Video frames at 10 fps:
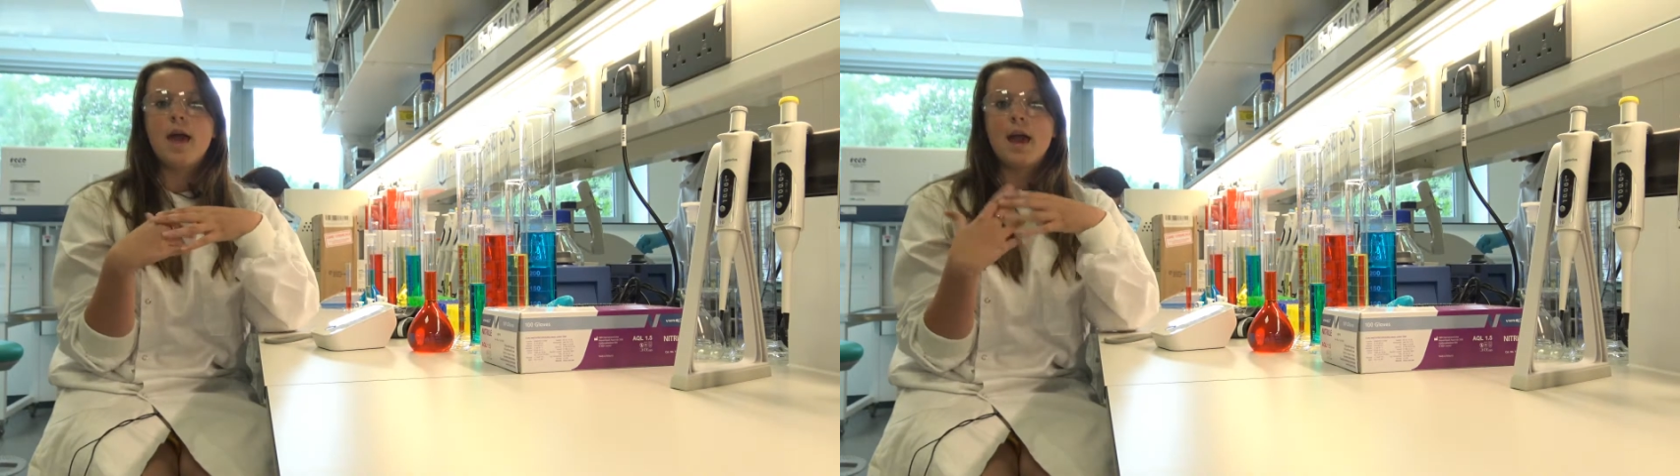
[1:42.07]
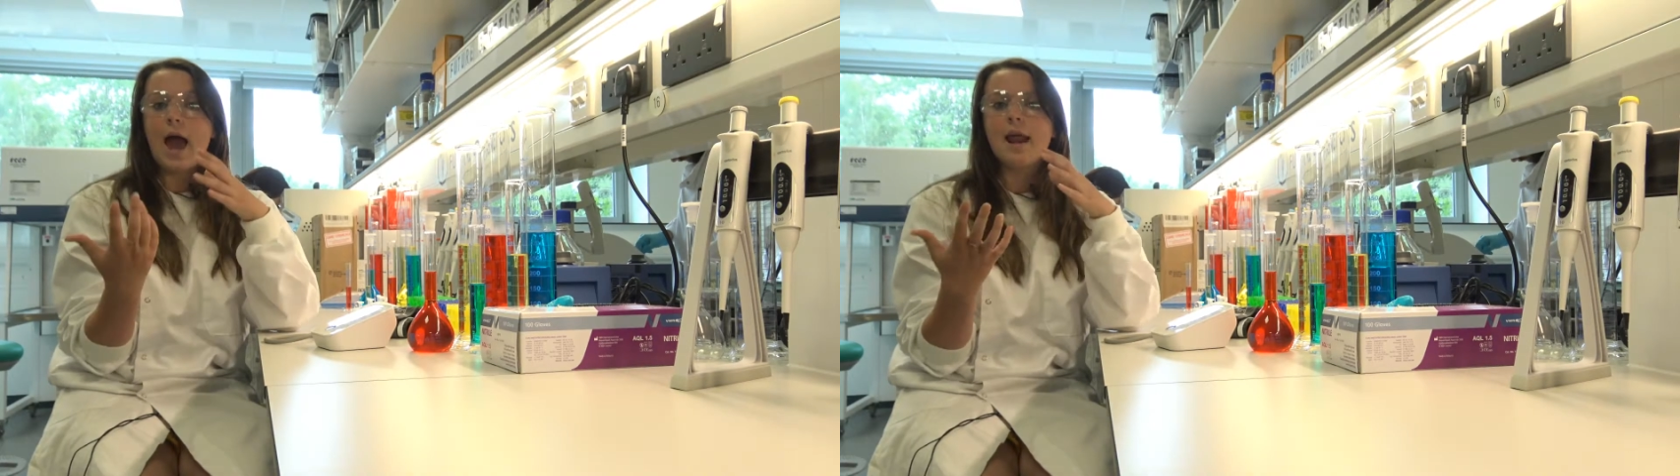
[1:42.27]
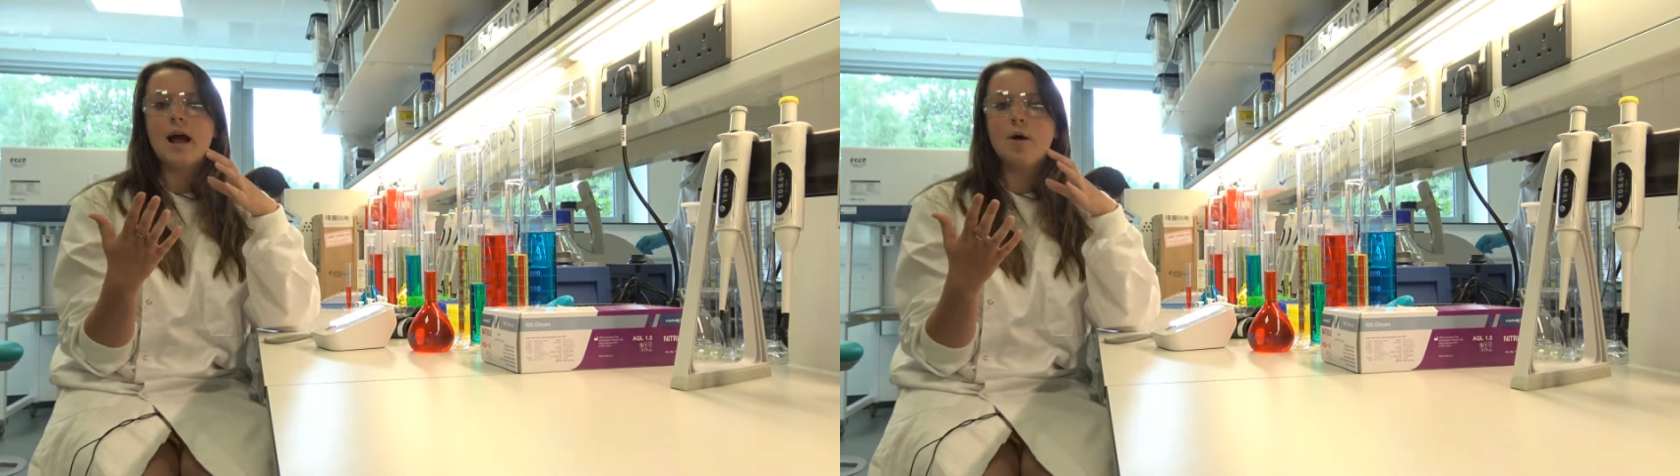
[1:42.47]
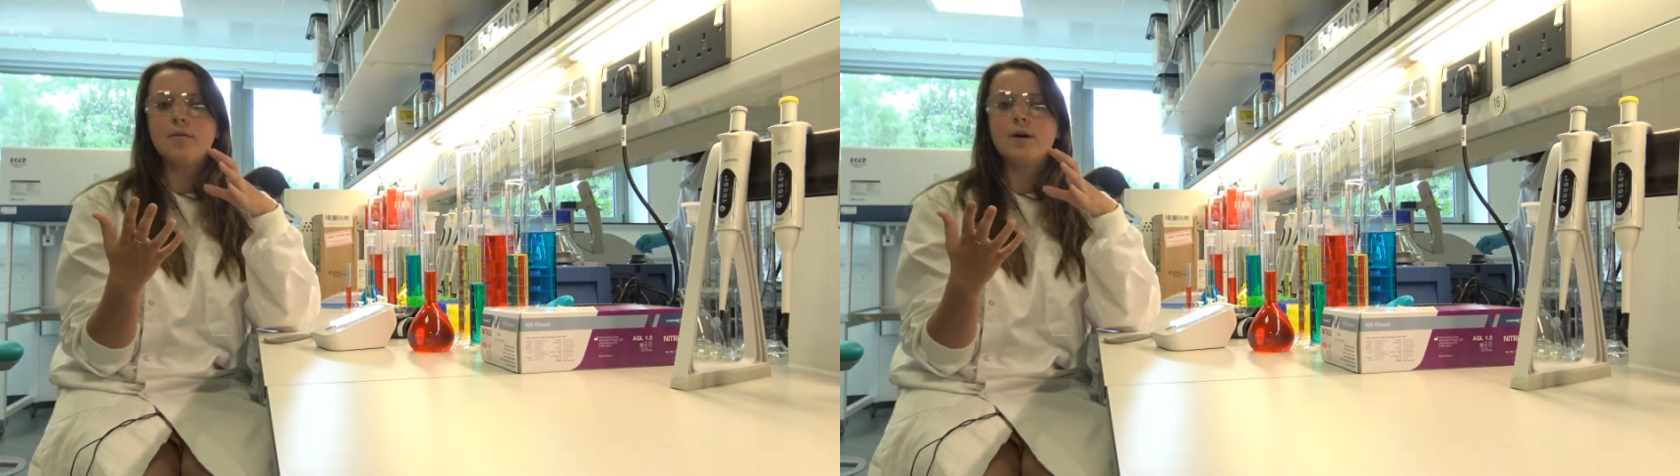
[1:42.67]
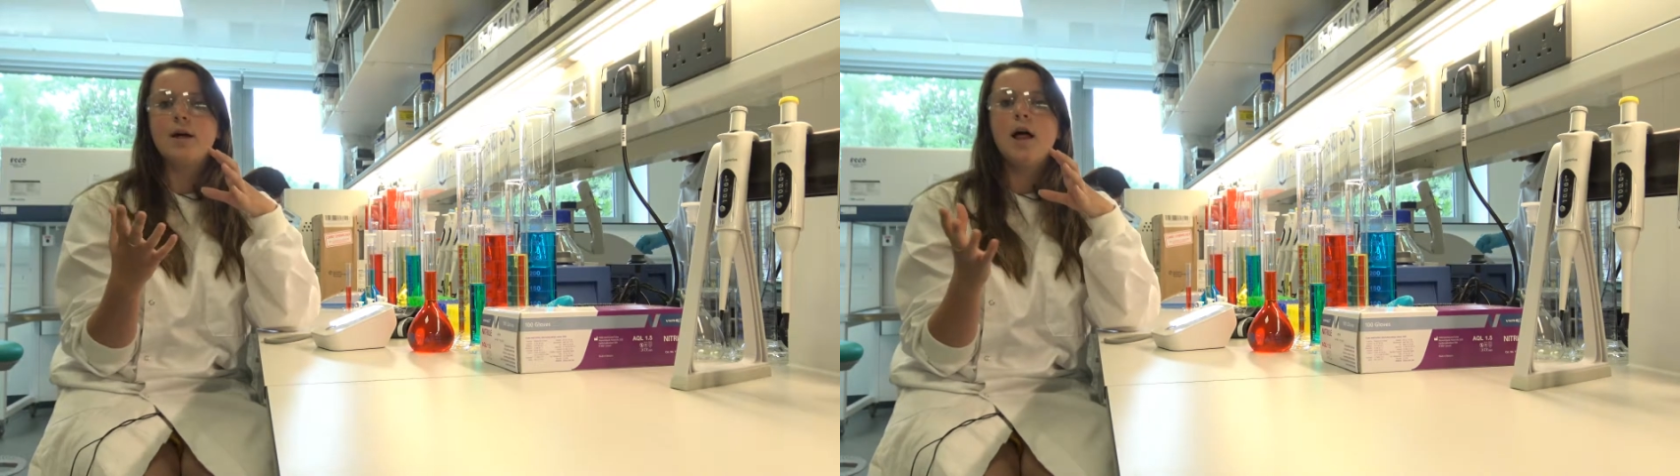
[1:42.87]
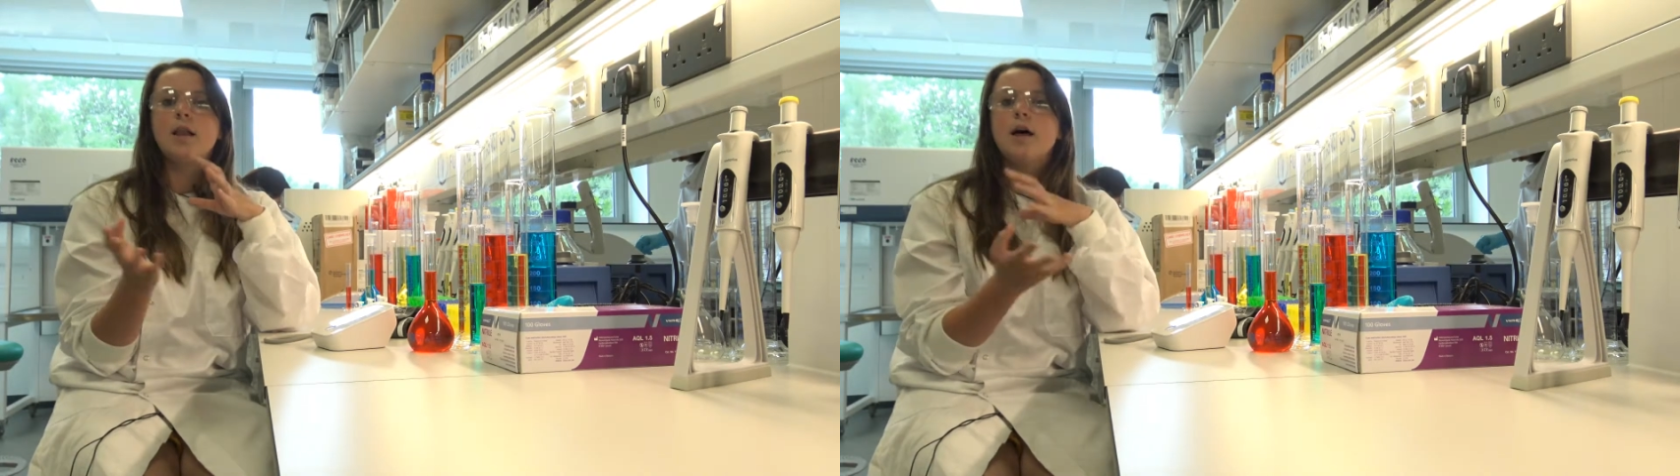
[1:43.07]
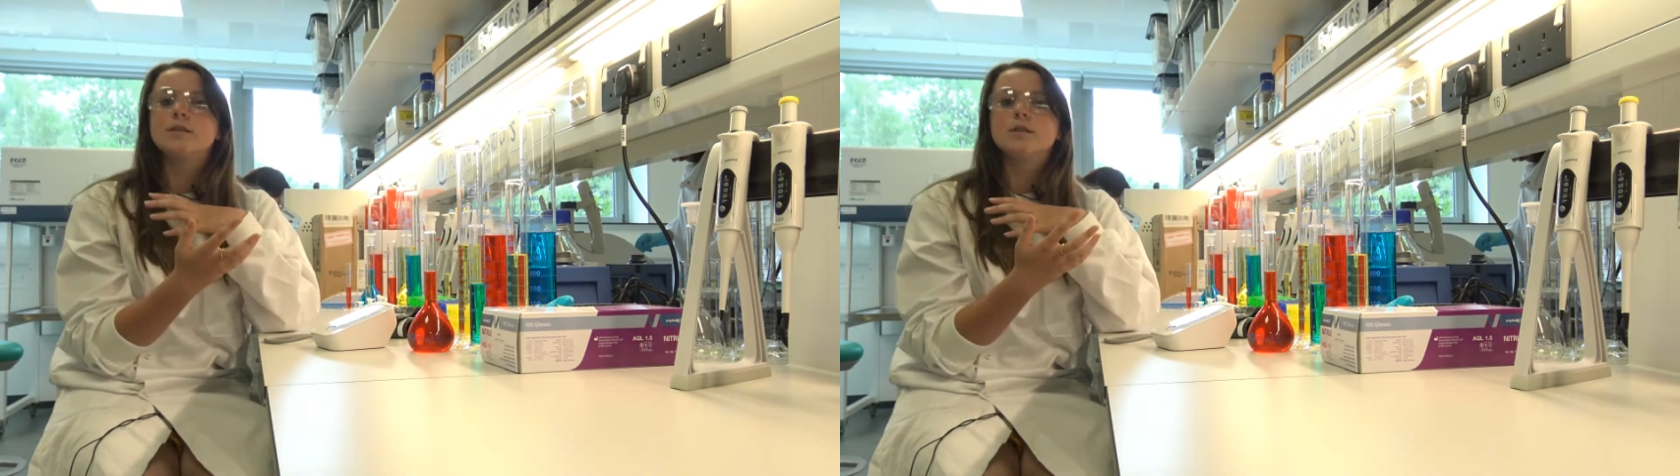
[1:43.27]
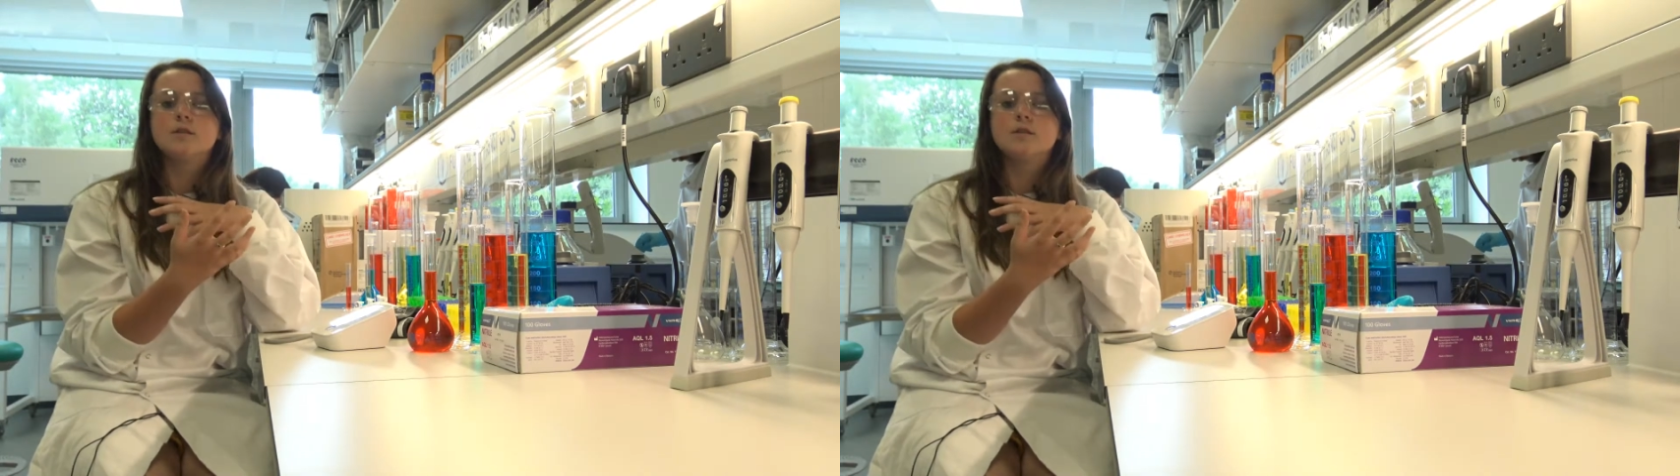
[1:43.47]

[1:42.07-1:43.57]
It can, however, last